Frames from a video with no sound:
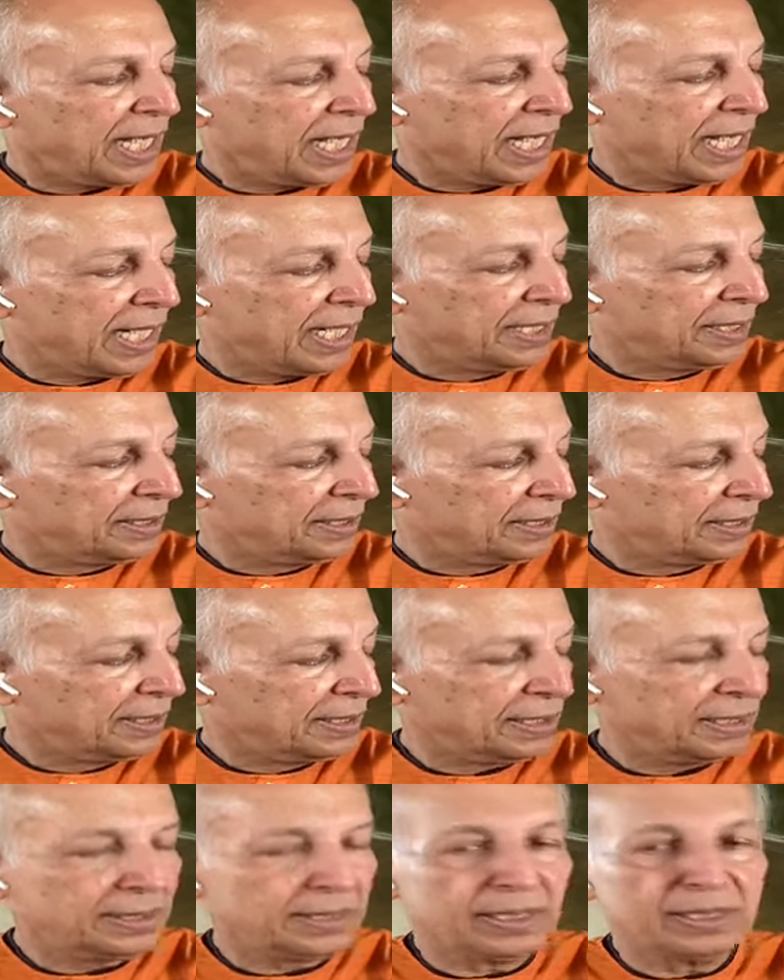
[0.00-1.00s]
and
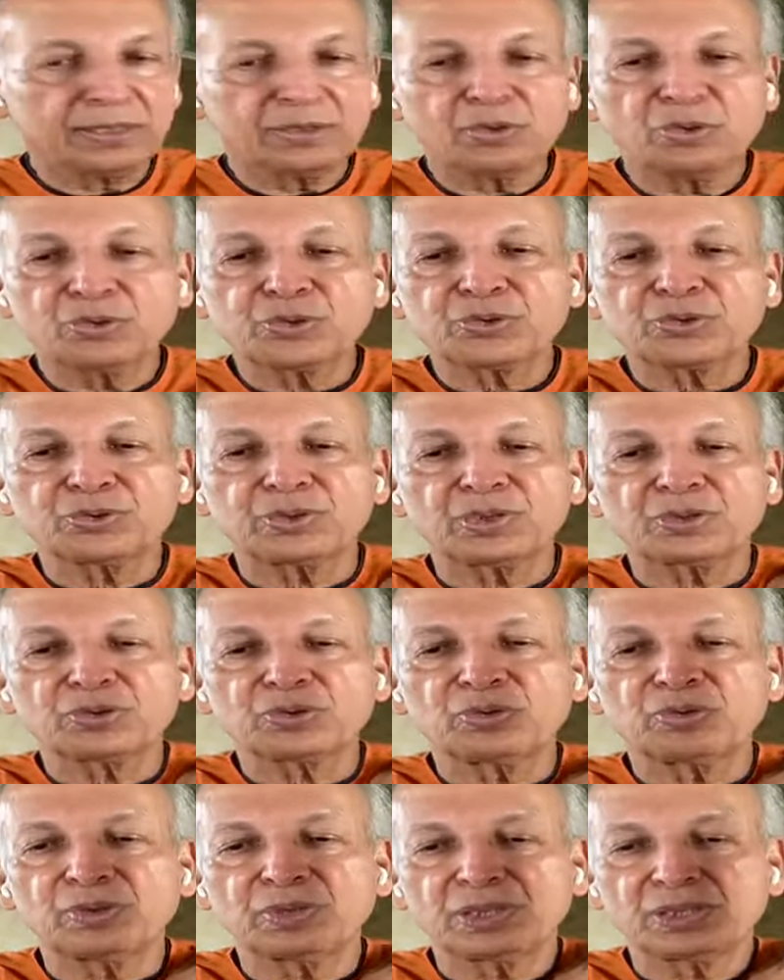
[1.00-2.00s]
then it goes to the
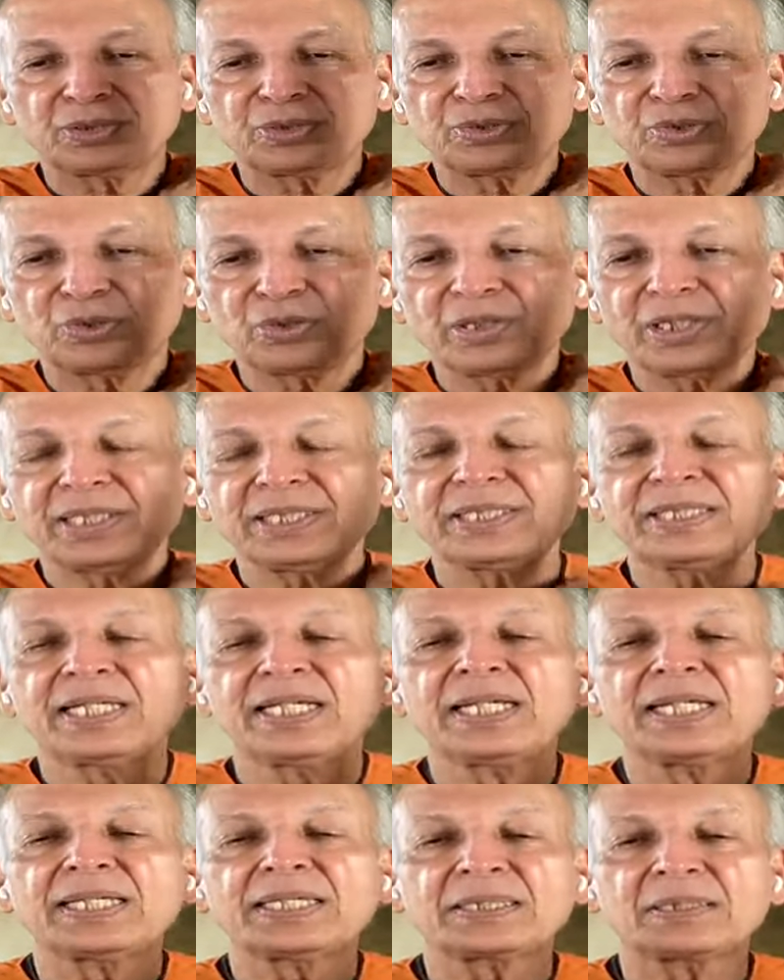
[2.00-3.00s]
shoulder joint,
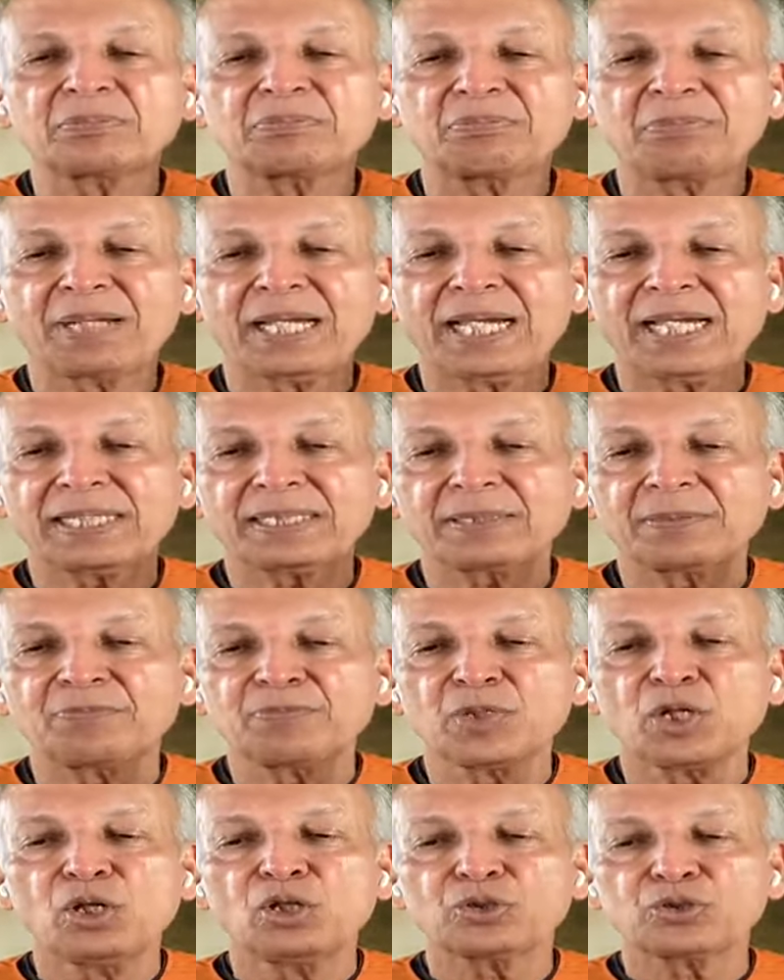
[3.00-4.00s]
the back.
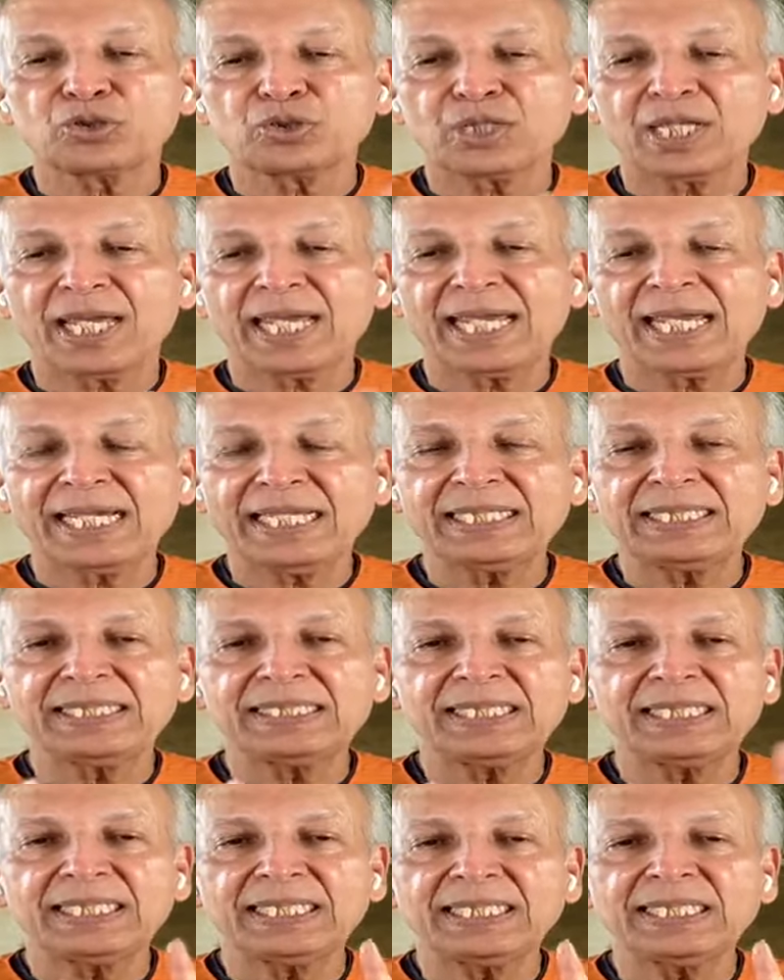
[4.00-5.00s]
So the
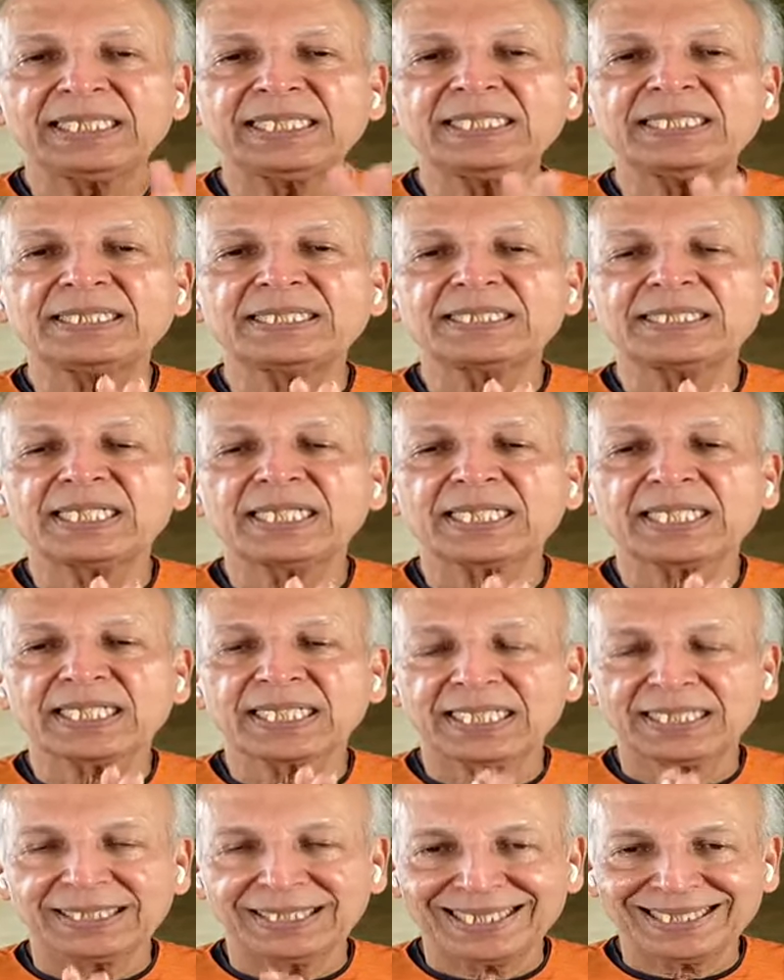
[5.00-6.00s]
hand is
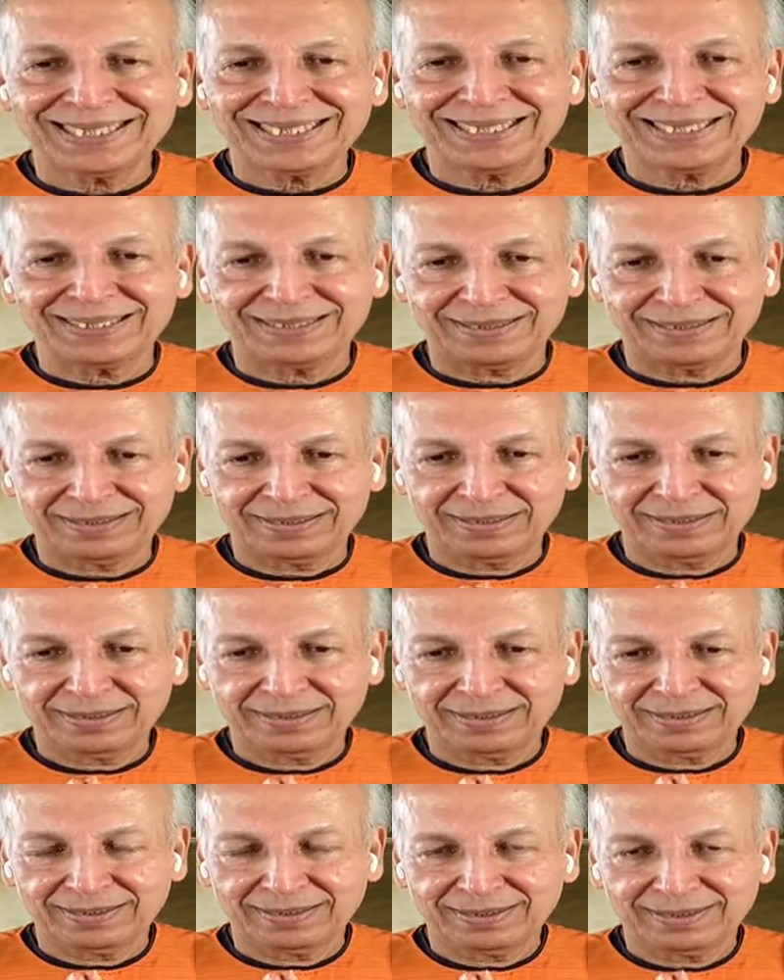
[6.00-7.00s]
connected
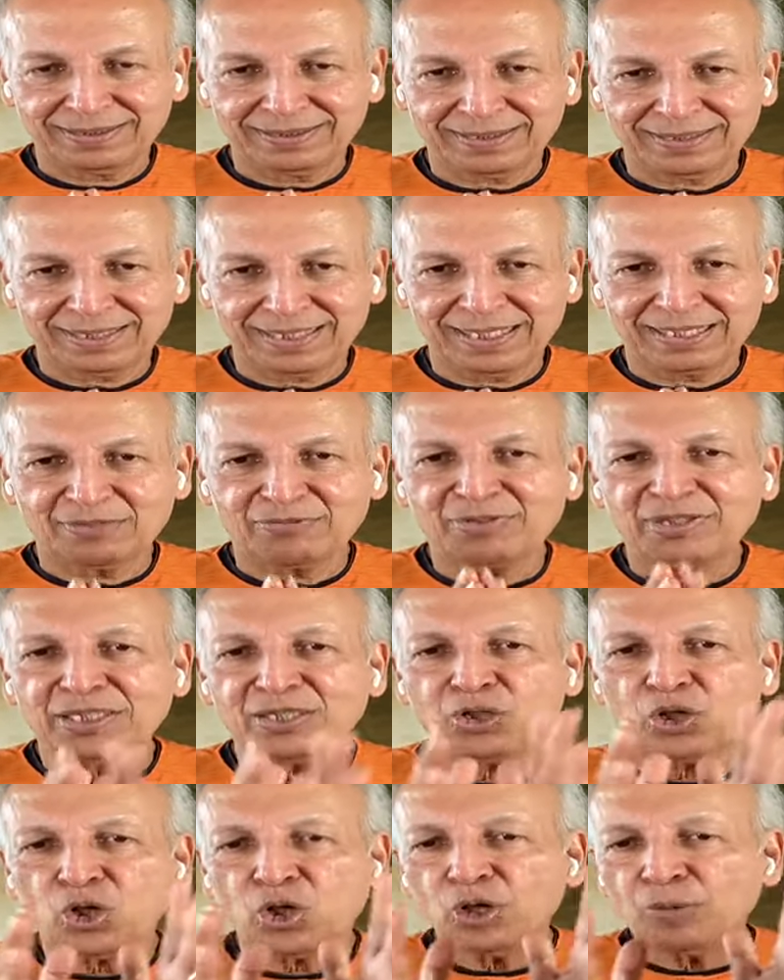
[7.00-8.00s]
and
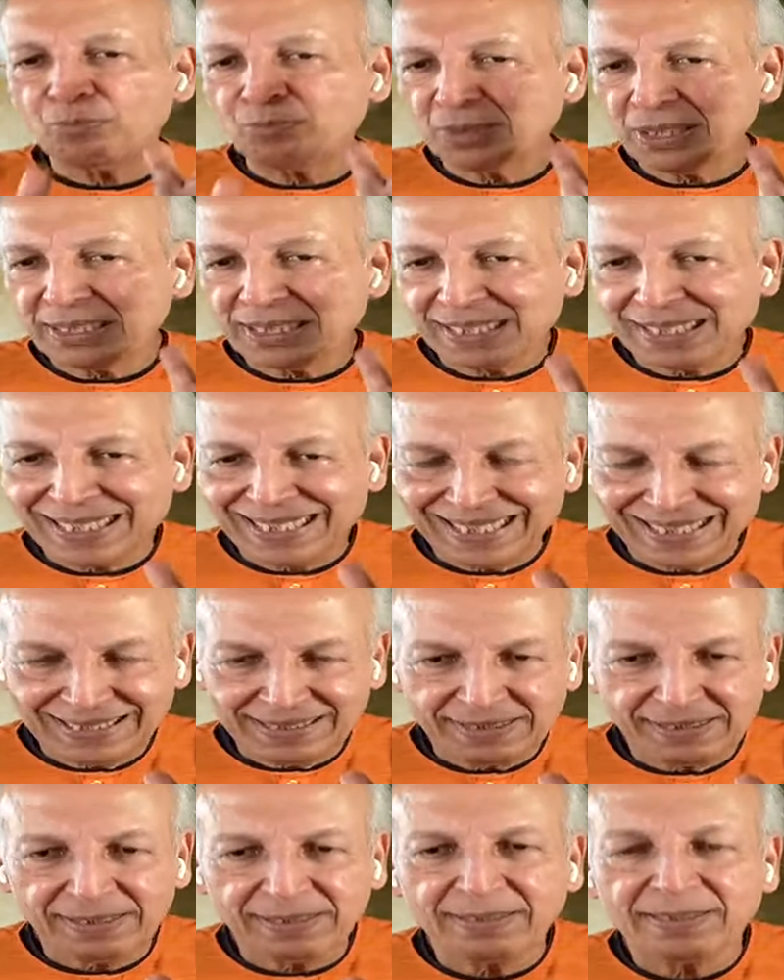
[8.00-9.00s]
very
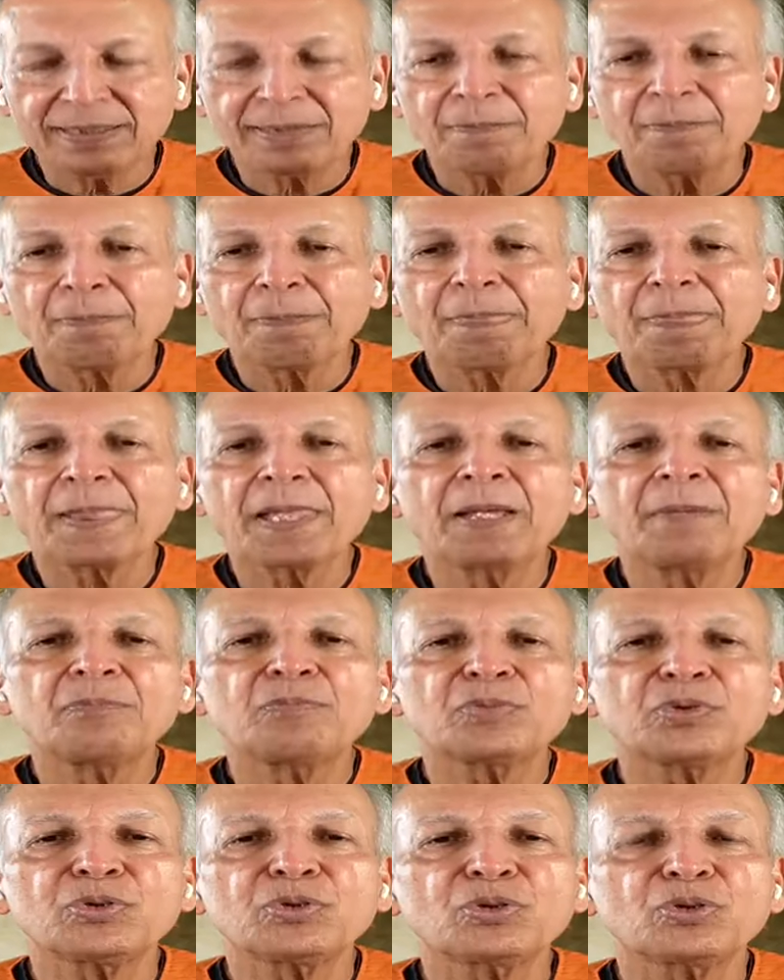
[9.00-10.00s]
complicated
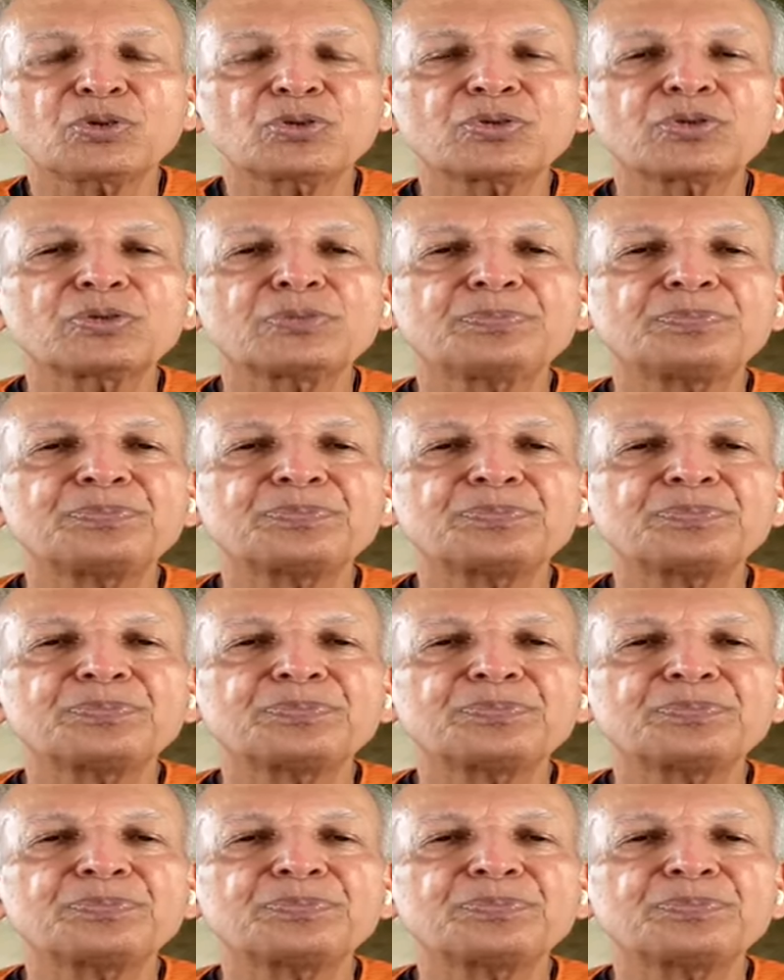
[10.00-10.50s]
your